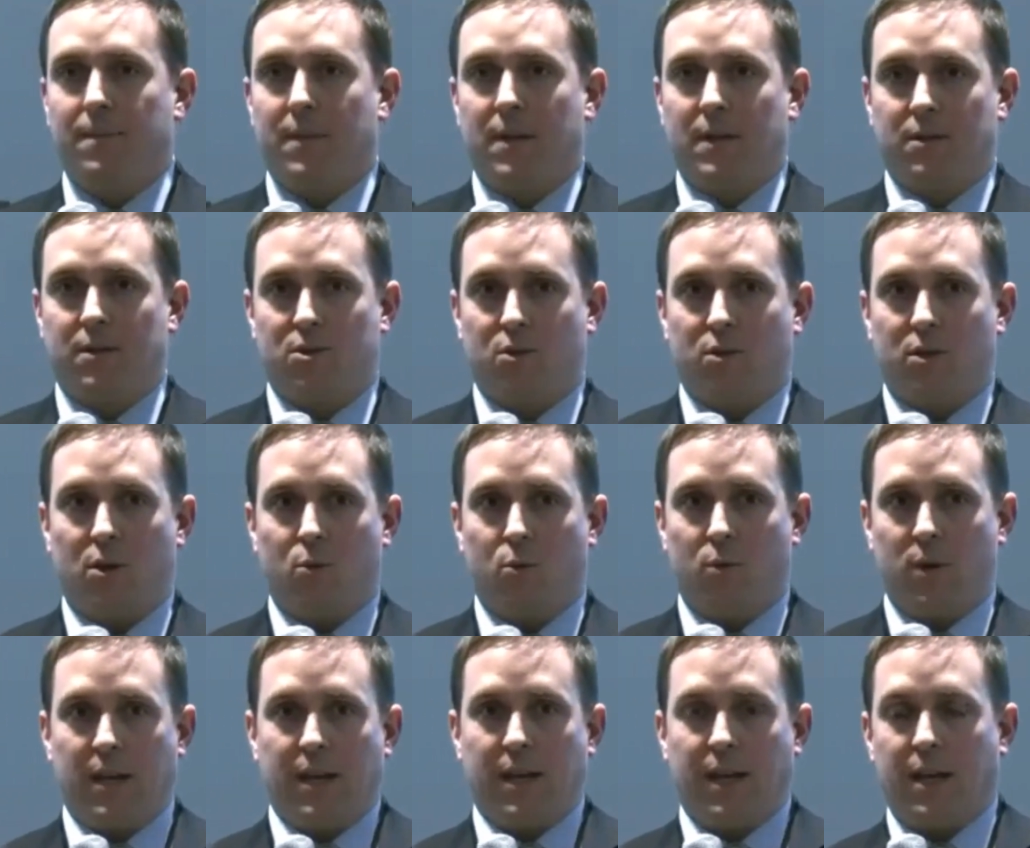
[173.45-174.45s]
so that we
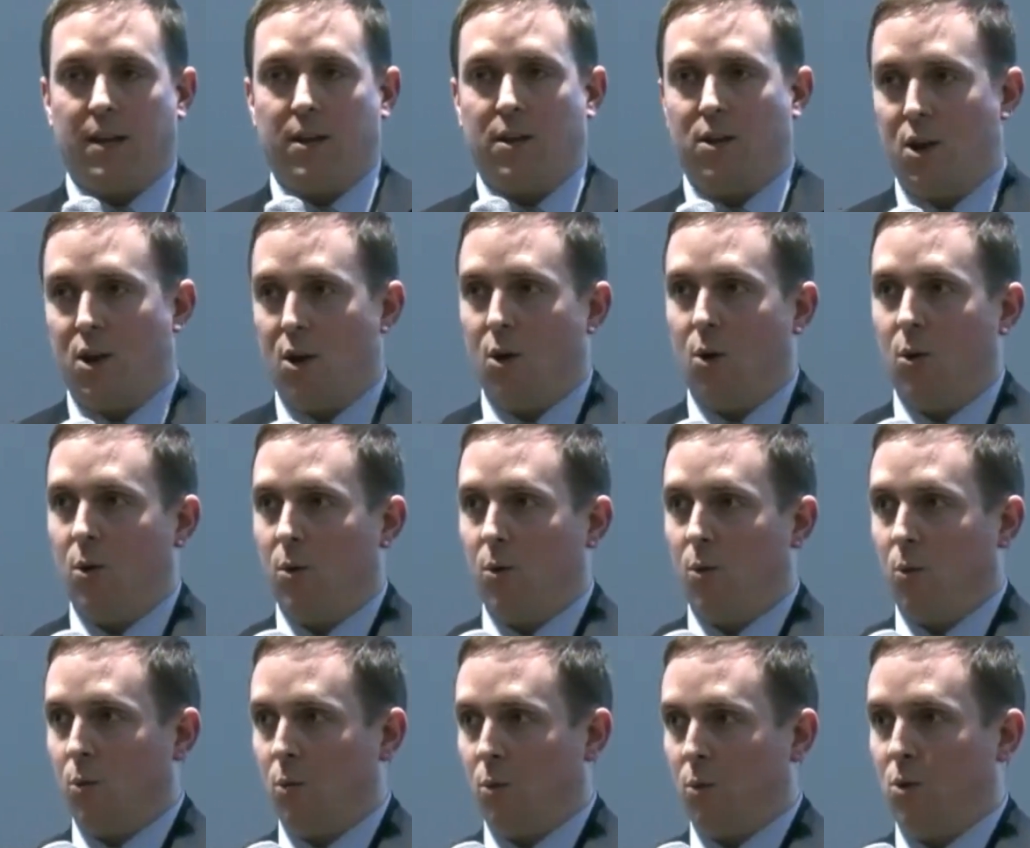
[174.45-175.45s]
can know
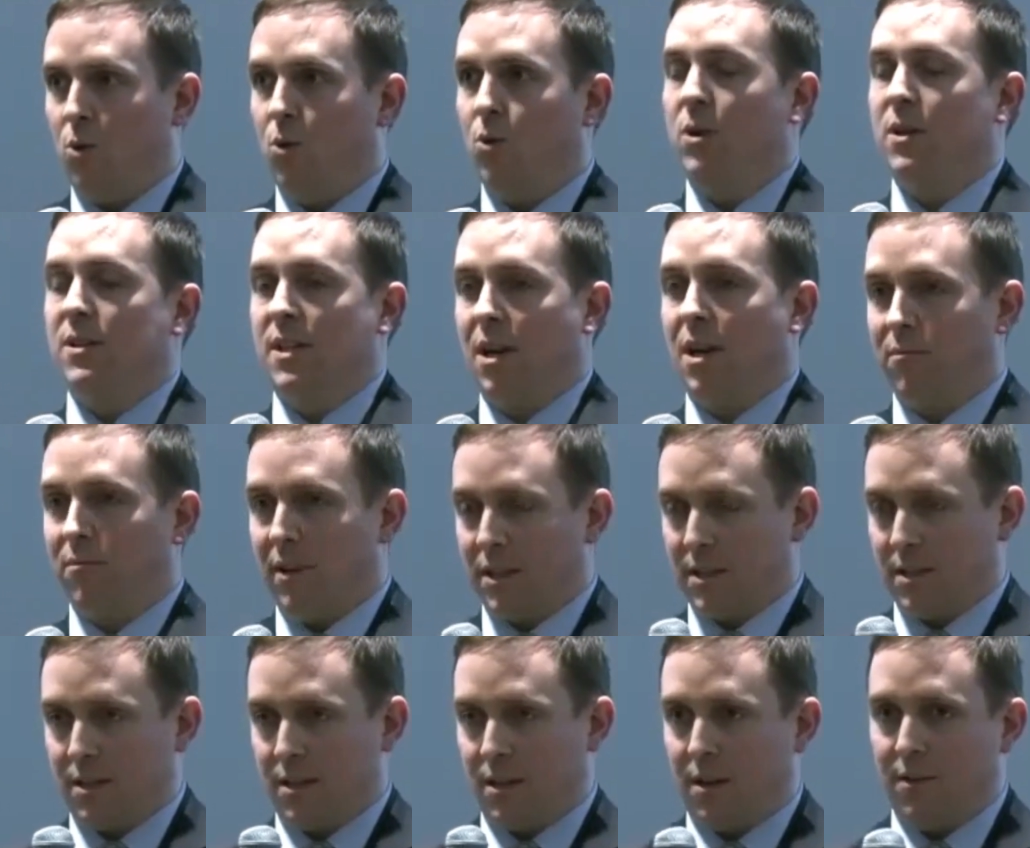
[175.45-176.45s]
who is at
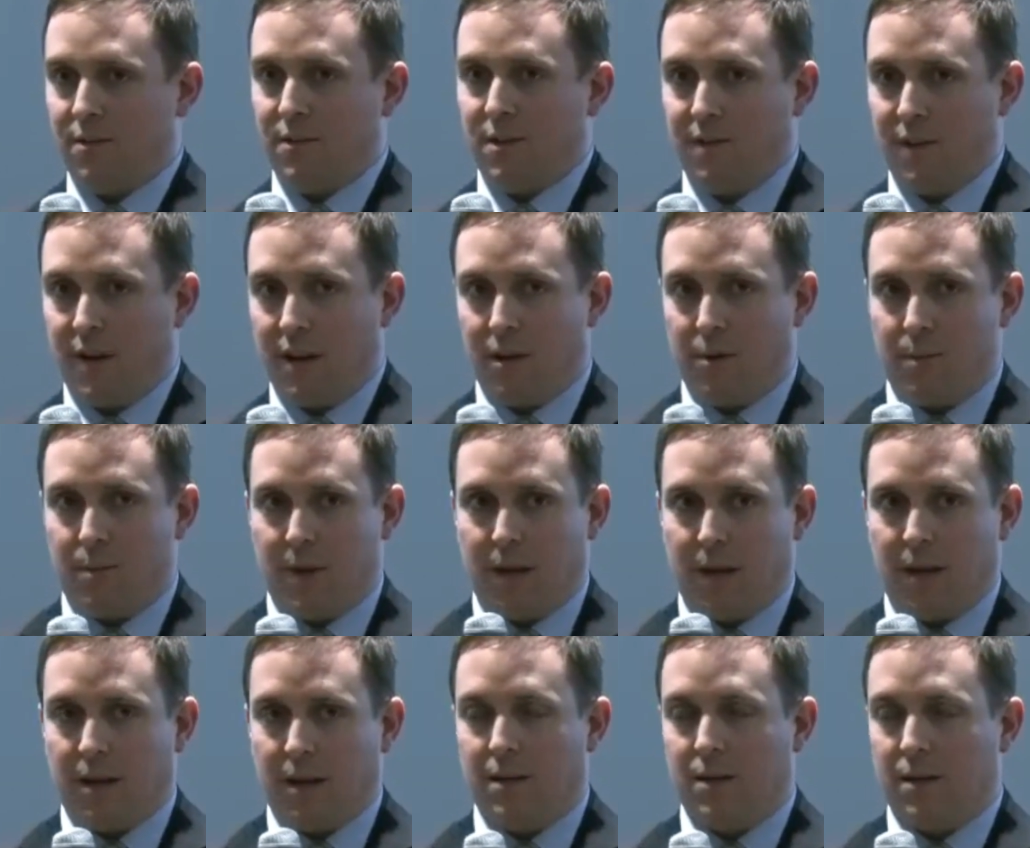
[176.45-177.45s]
risk of
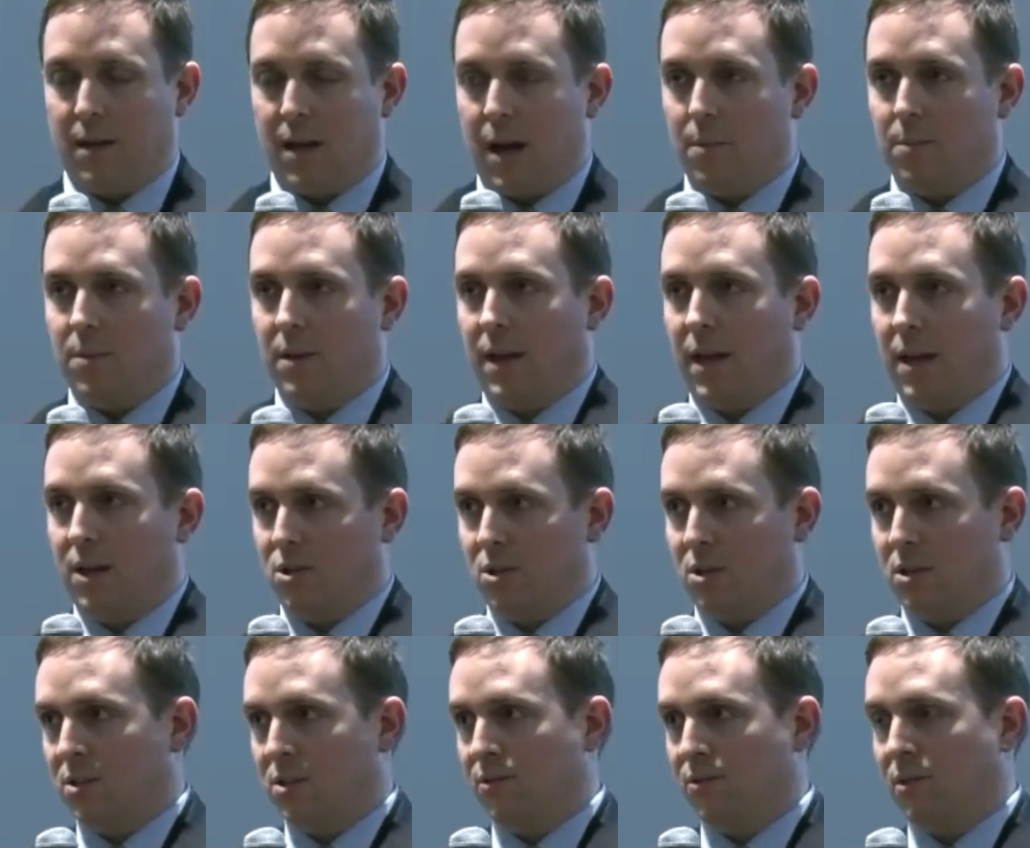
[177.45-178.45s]
developing
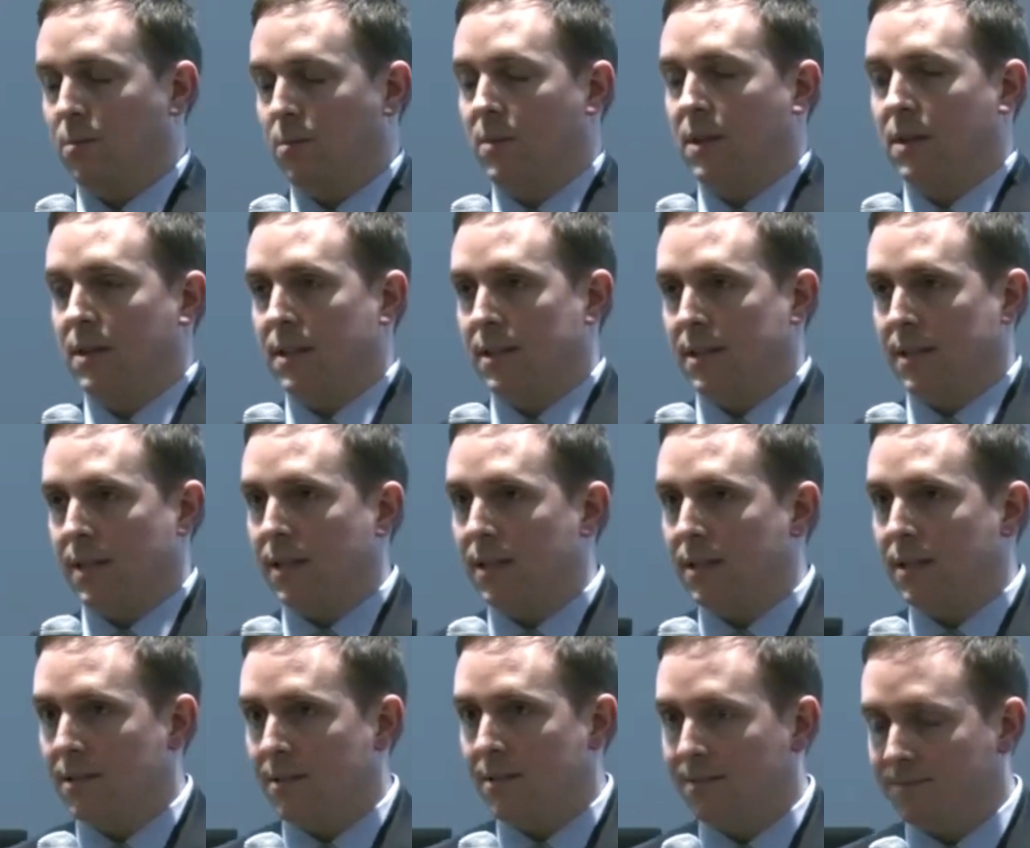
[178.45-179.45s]
complications from the
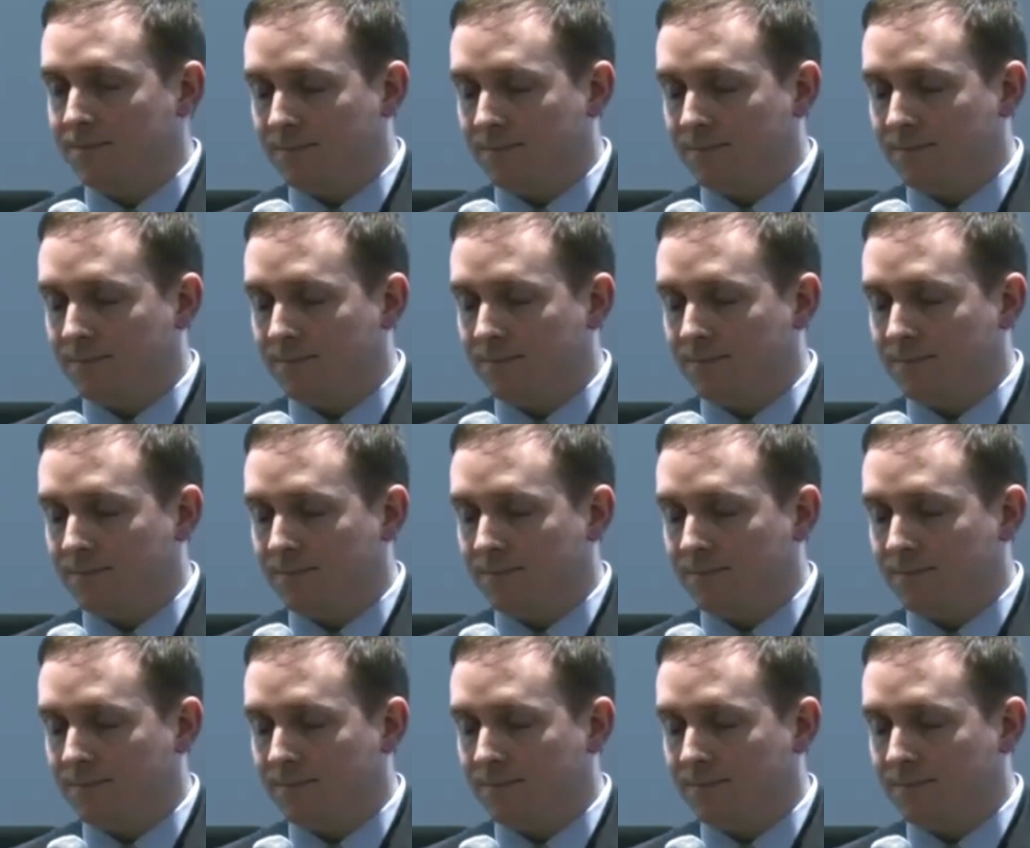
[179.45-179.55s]
disease.